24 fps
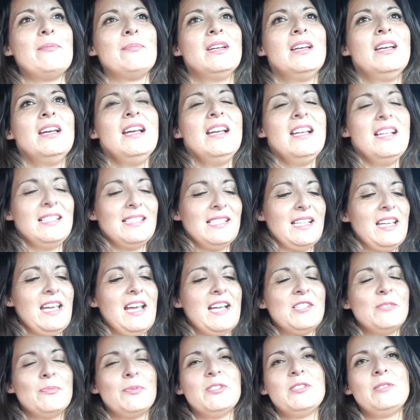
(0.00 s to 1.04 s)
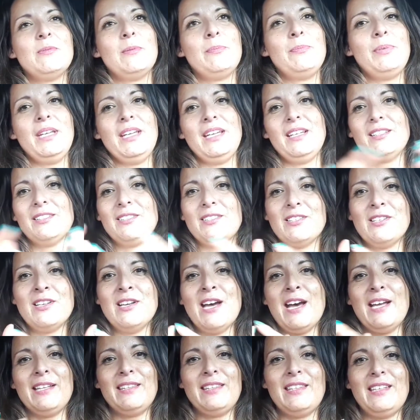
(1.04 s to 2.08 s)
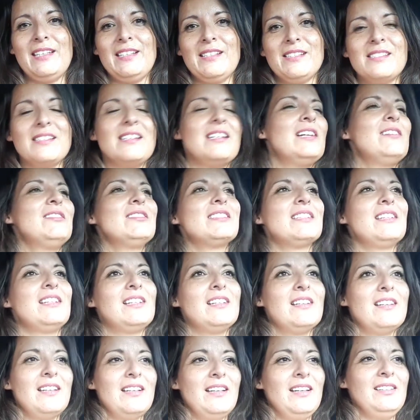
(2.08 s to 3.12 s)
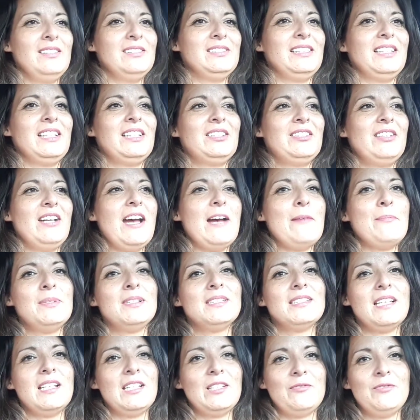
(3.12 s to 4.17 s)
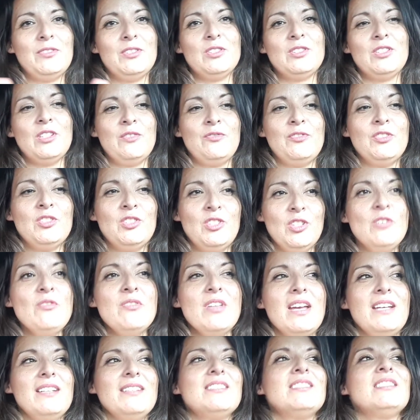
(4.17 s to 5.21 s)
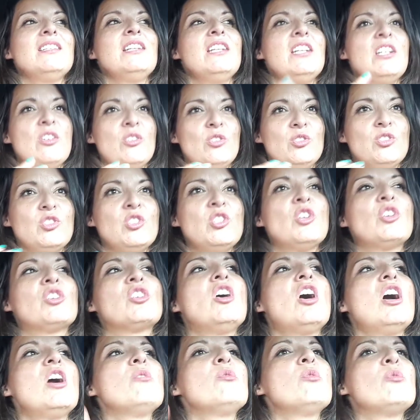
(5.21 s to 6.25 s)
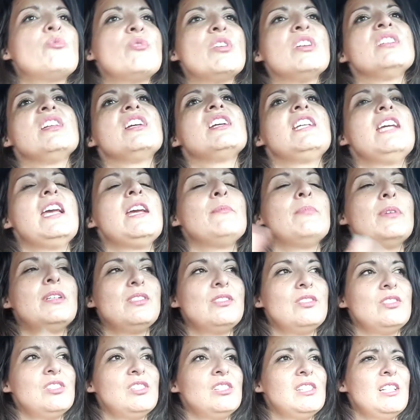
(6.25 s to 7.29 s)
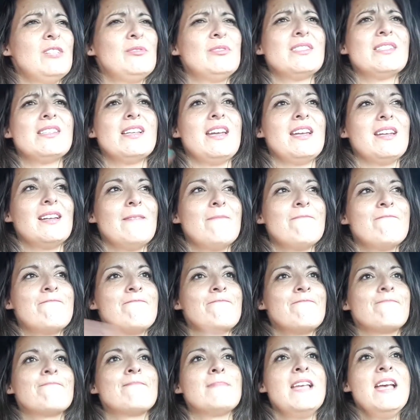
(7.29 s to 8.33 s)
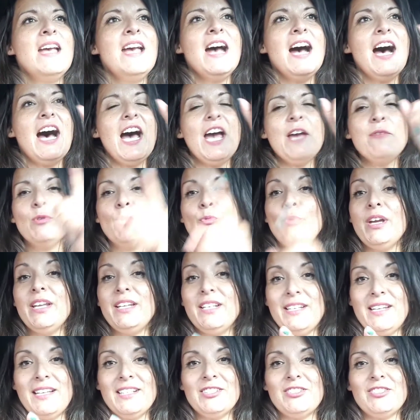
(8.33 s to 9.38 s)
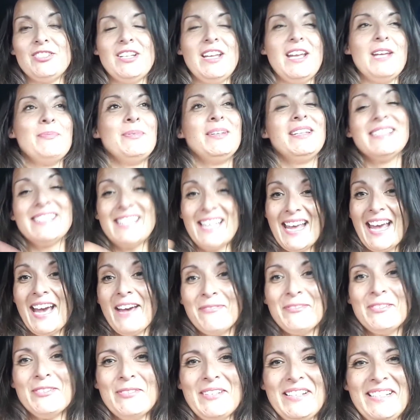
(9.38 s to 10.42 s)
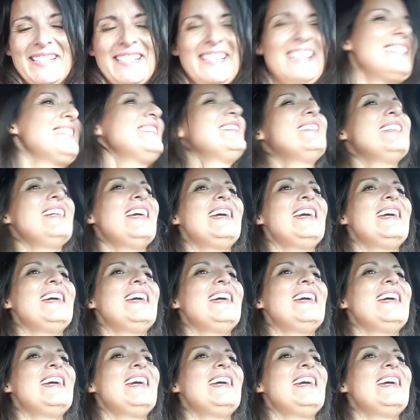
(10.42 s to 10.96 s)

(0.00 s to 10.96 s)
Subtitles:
It's like, yeah, it's supposed to be pink, not this. And I was like, holy crap. It's like, if you do this, then your car will run like gangbusters. And I was like, I will wait an extra day, because I have to wait an extra day.